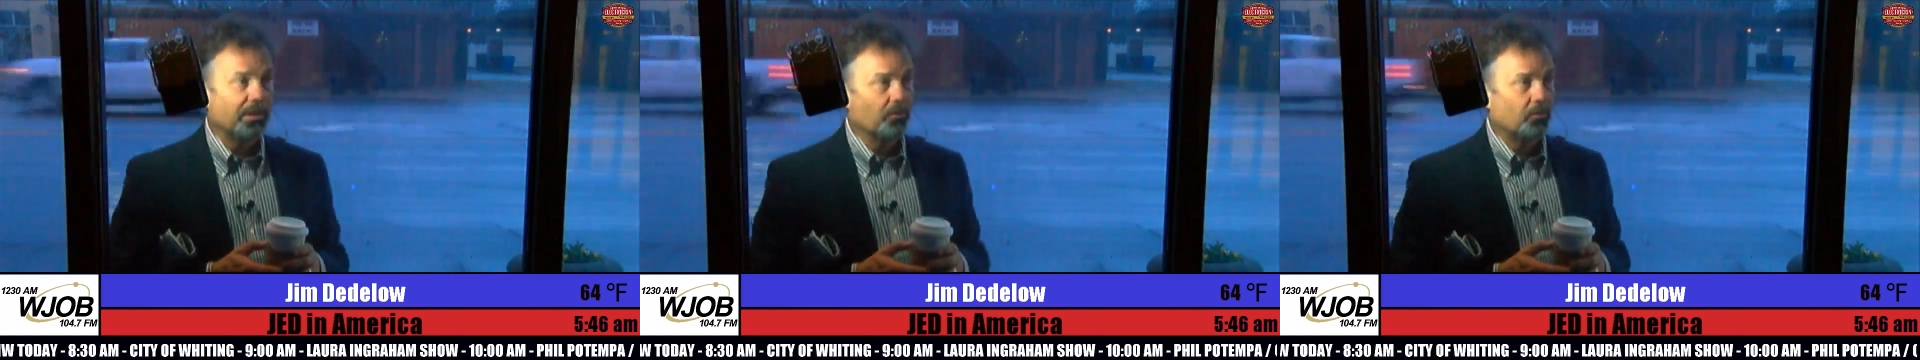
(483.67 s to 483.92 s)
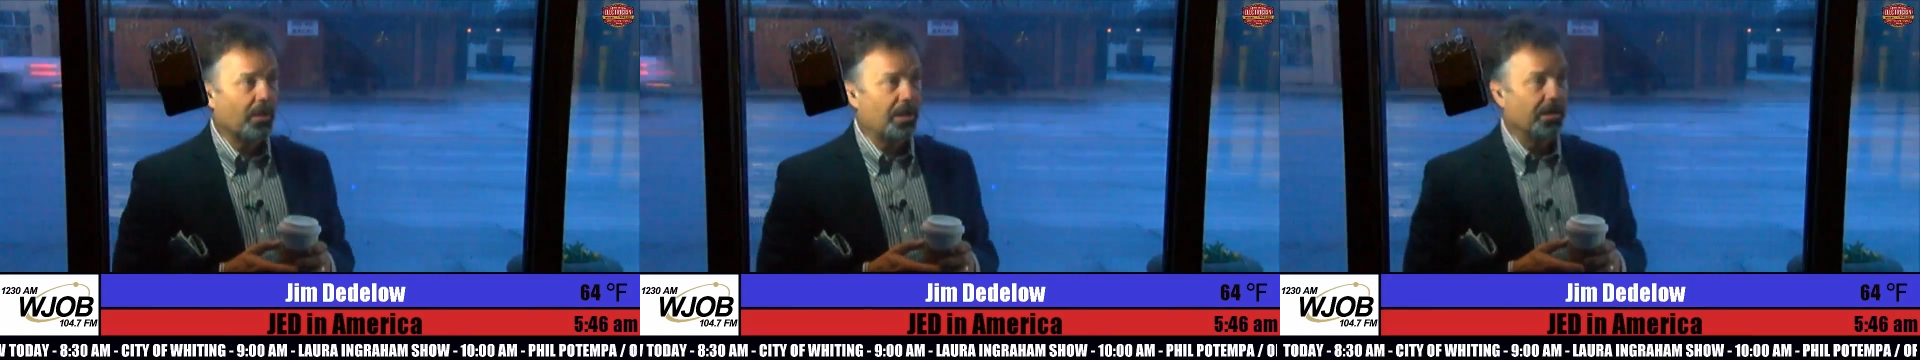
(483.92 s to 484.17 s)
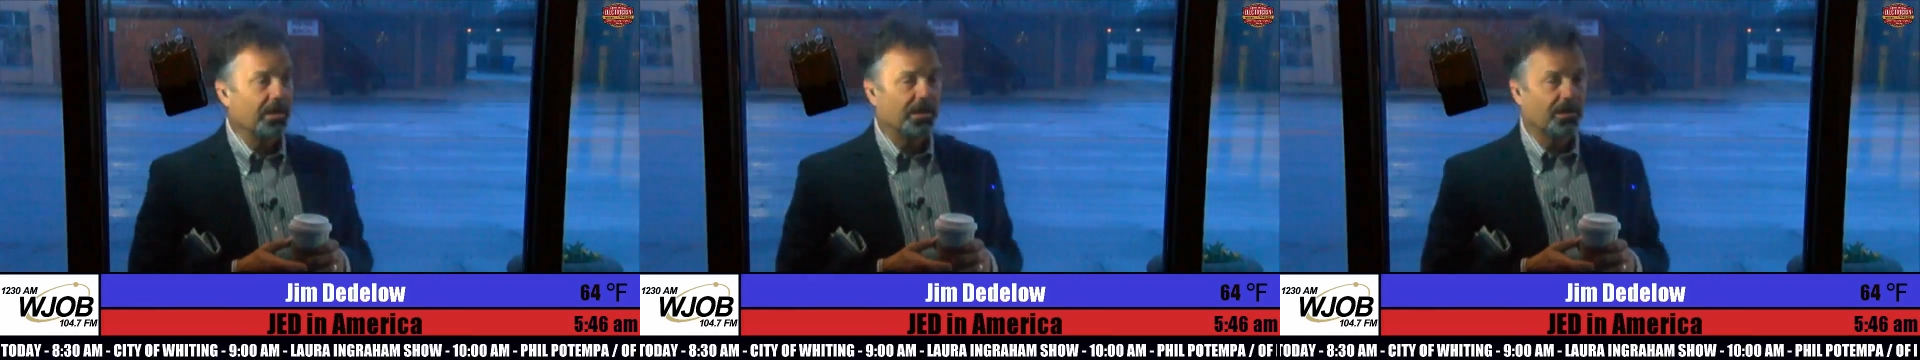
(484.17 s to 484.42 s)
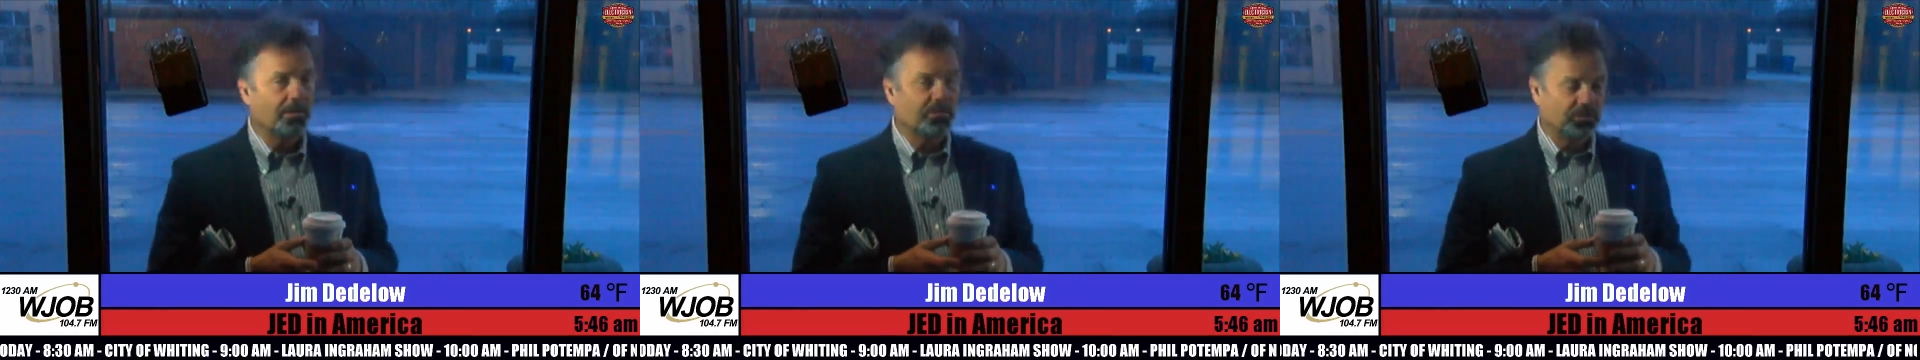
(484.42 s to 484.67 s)
By the way,
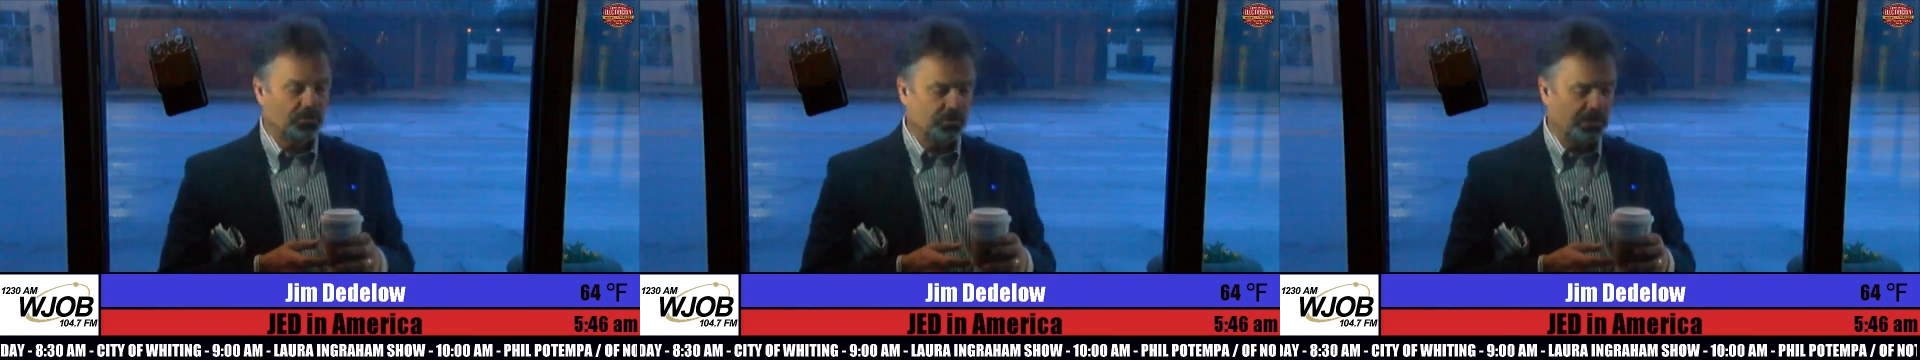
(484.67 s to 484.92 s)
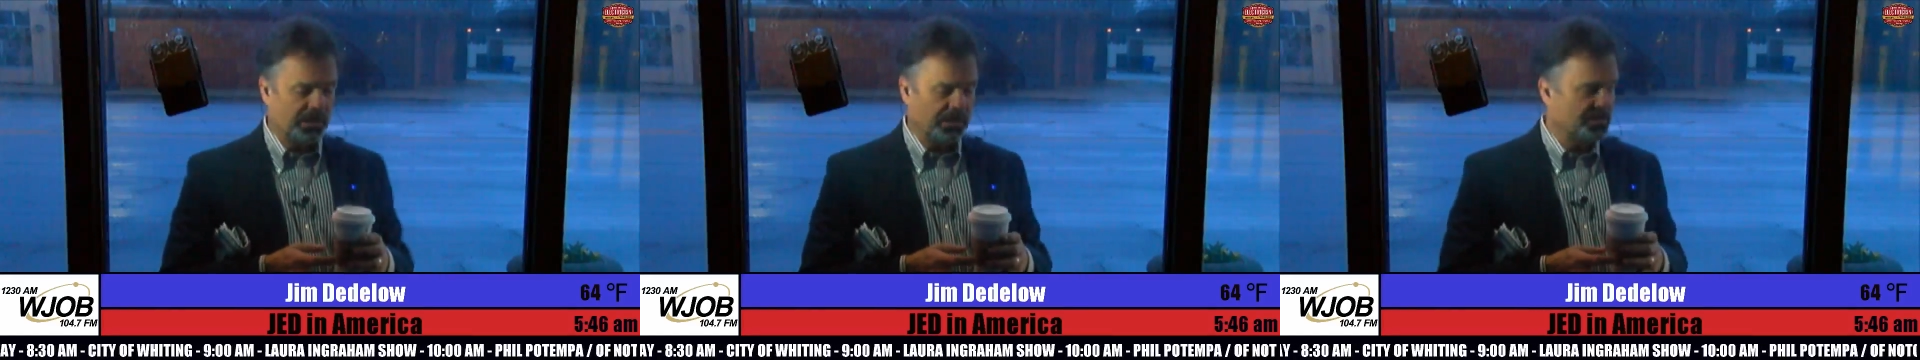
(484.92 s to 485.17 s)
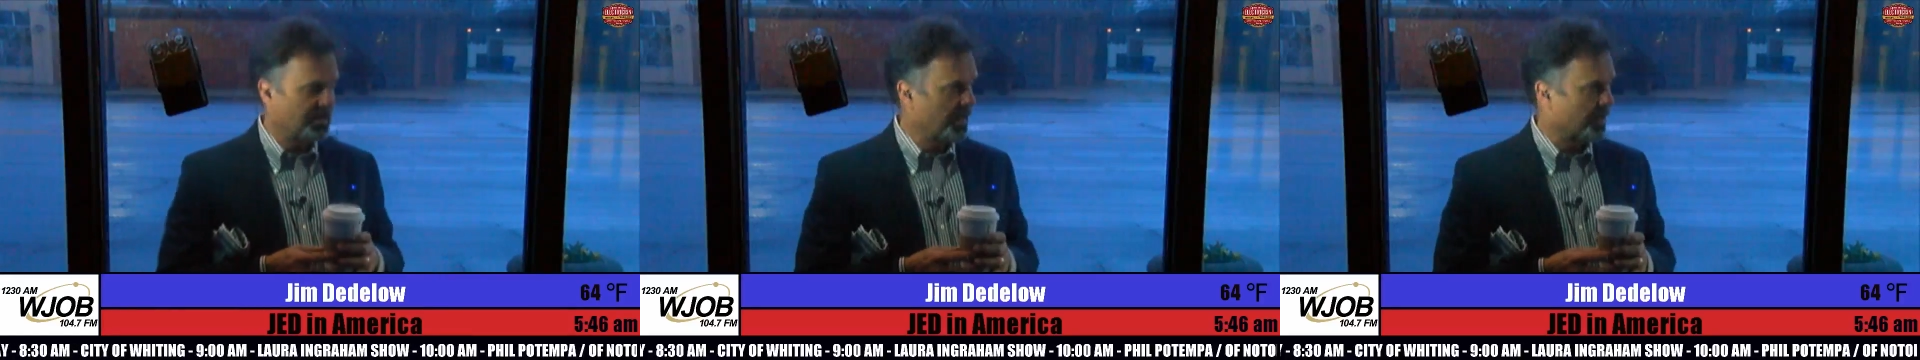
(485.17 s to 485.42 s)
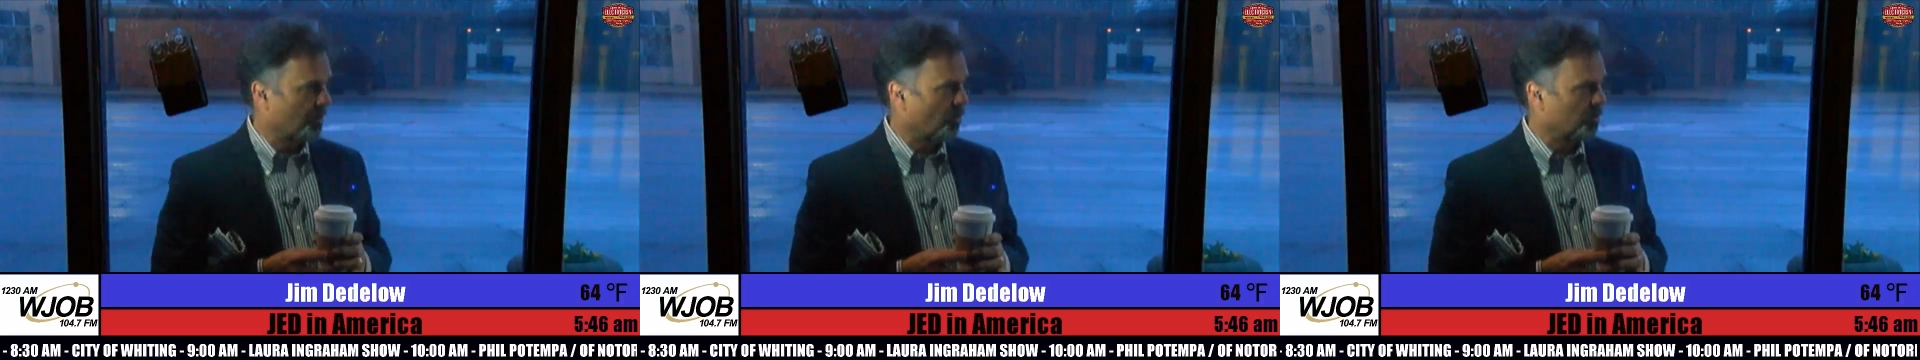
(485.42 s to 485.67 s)
it almost looks like he's
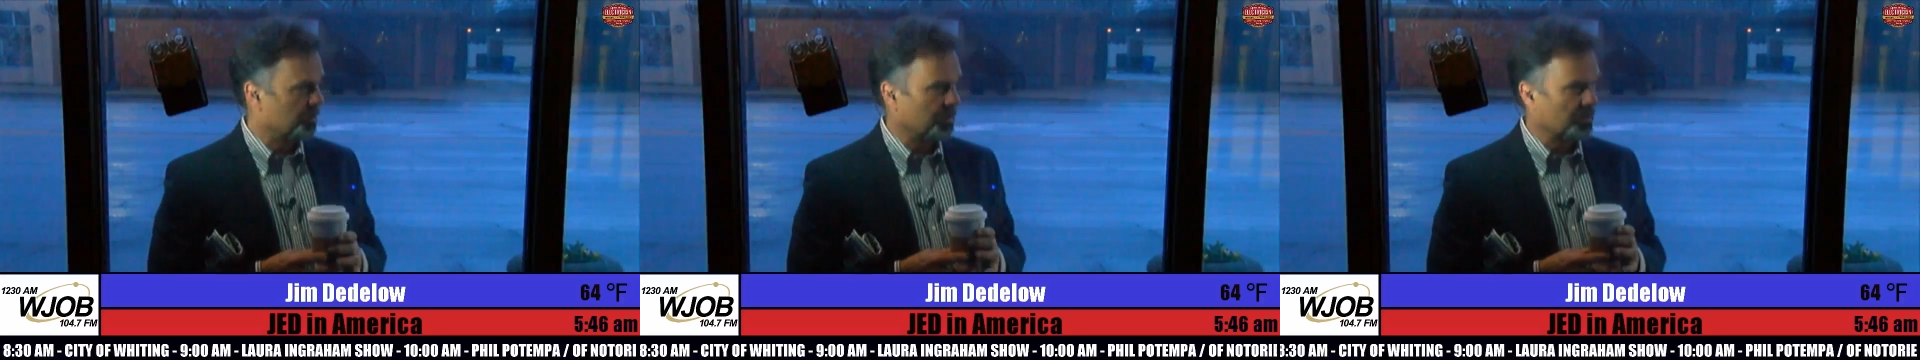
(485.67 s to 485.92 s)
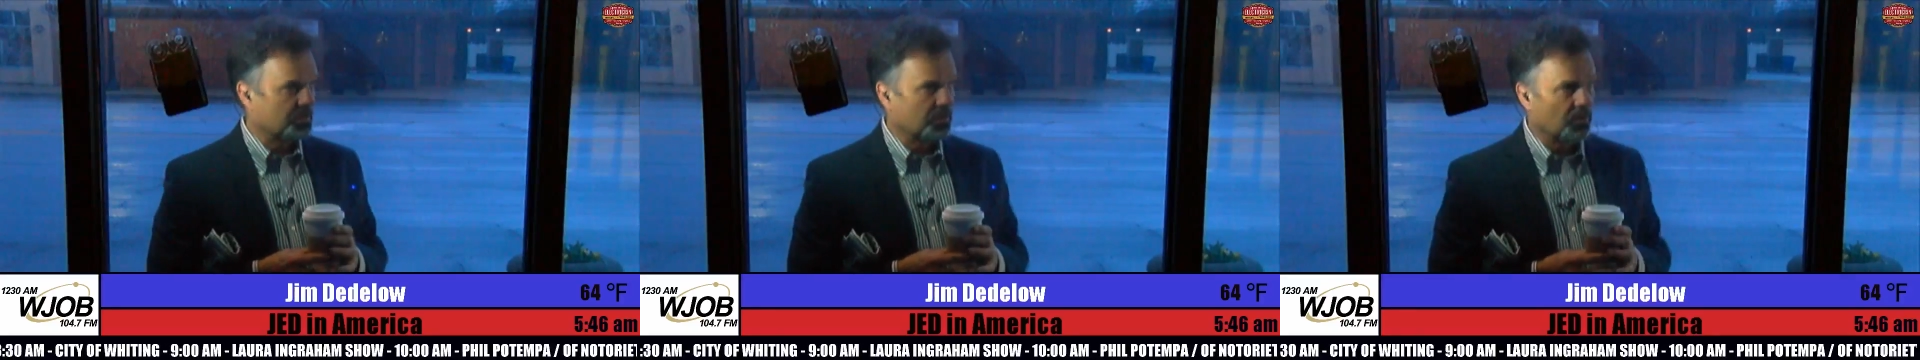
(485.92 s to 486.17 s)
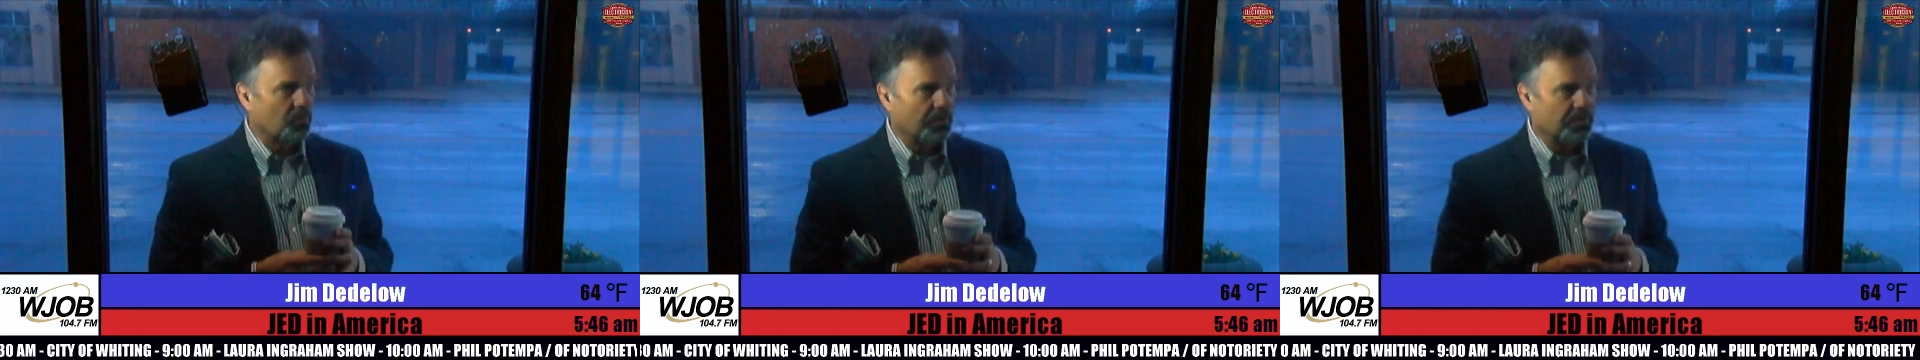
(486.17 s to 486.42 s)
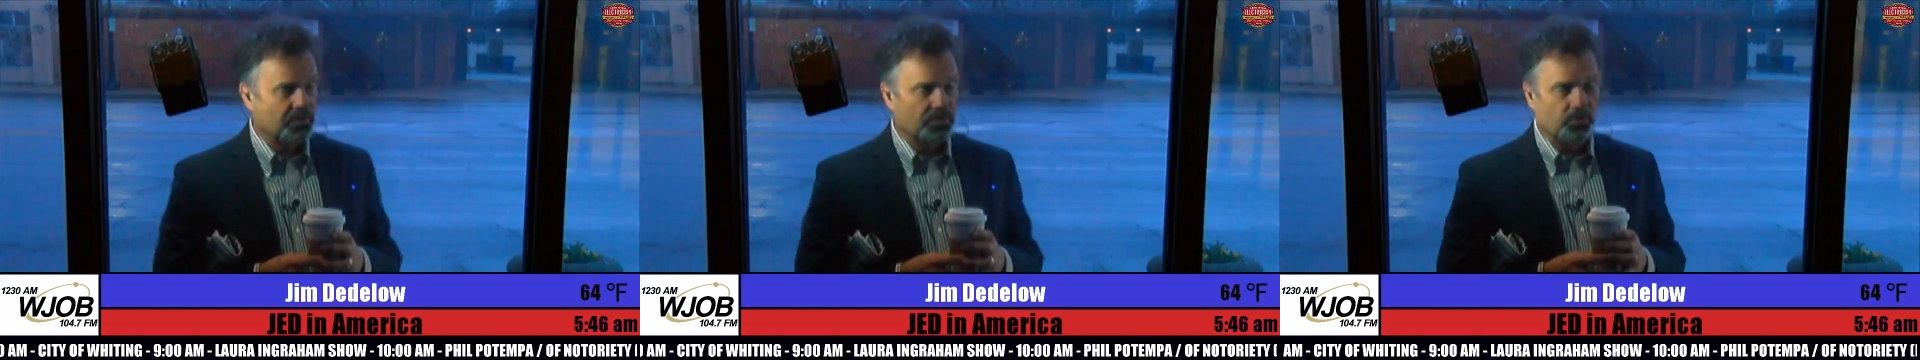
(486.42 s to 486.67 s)
getting old and he doesn't know
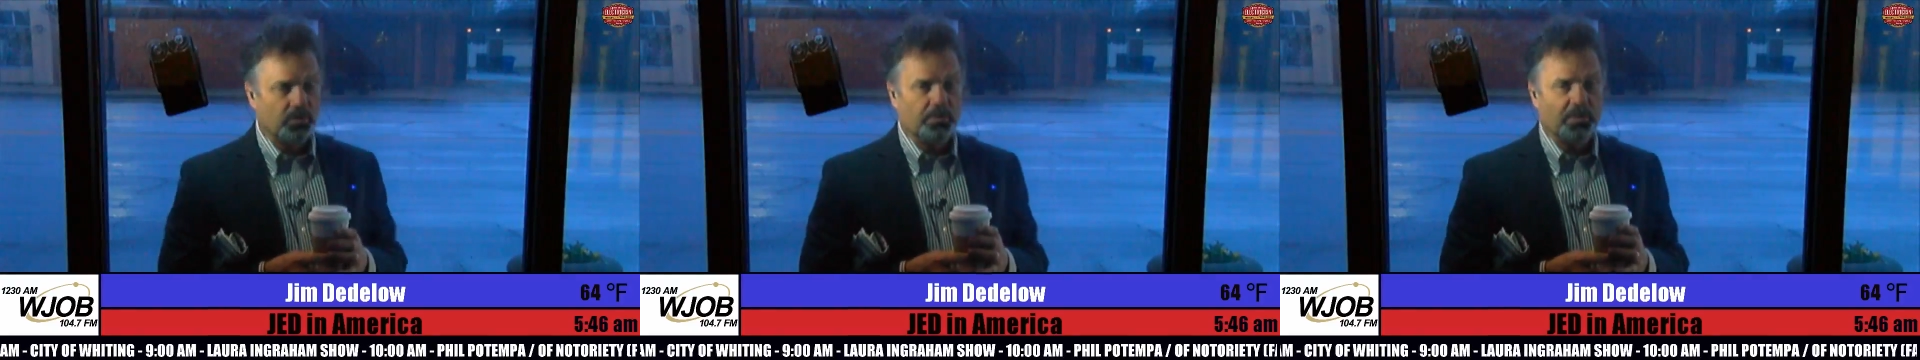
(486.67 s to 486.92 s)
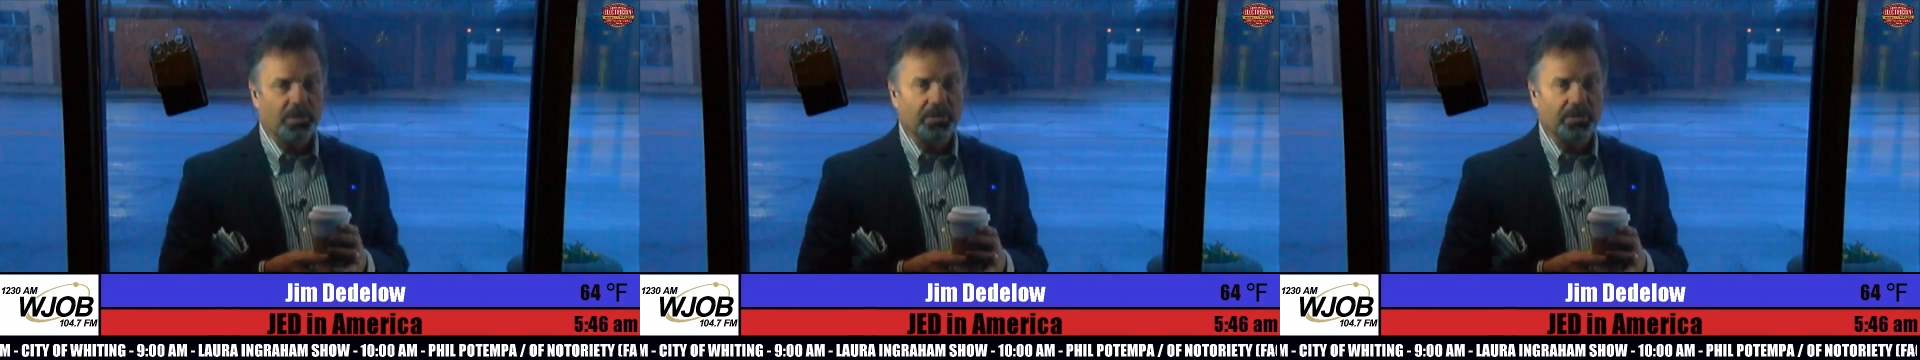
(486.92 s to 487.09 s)
what he's doing,